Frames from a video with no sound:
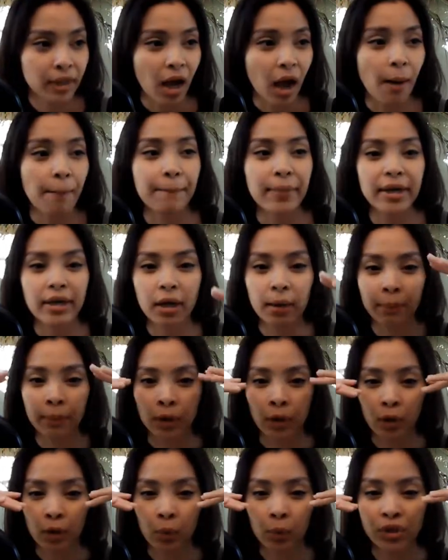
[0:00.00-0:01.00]
a makeup
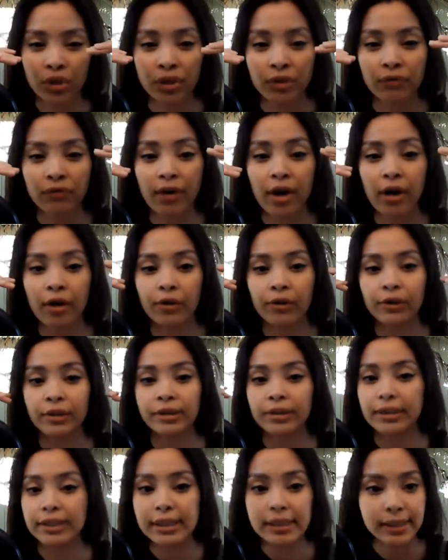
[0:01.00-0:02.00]
look which is very
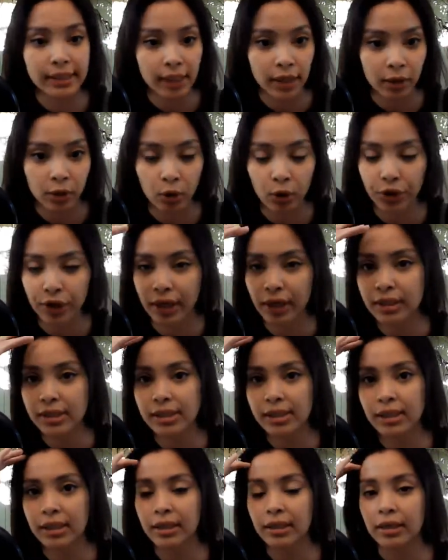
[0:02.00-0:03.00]
detail
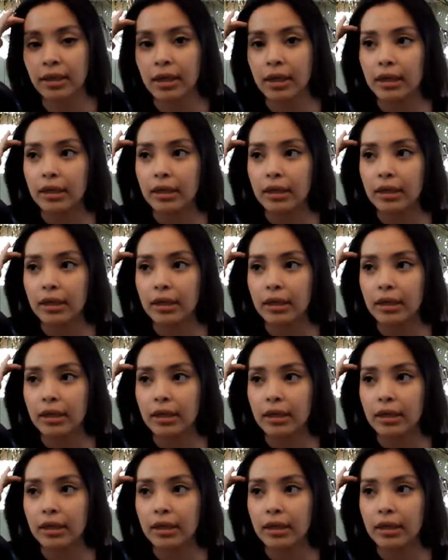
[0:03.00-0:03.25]
oriented,